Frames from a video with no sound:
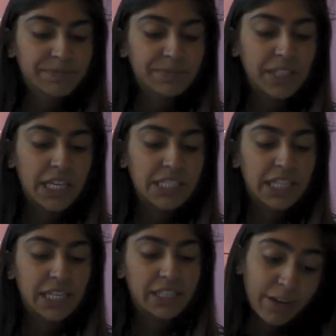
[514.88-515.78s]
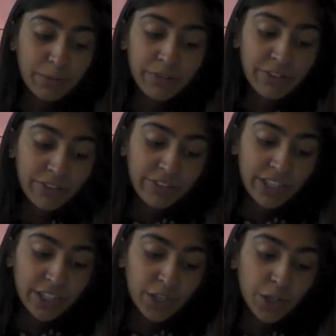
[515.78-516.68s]
last night. Number
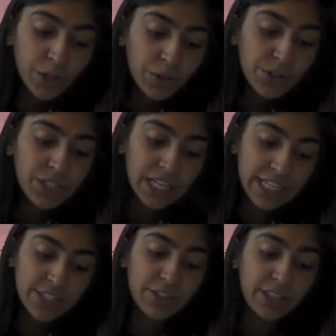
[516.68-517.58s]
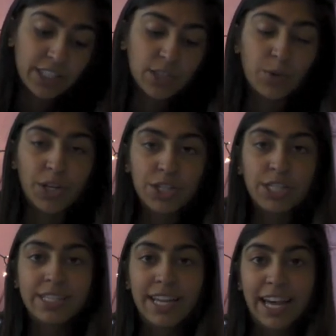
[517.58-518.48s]
50, who should answer these
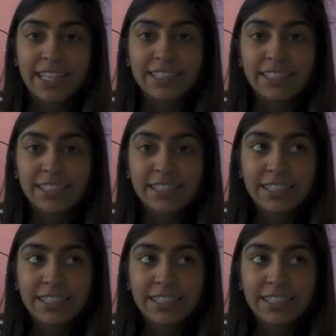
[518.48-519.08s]
questions next?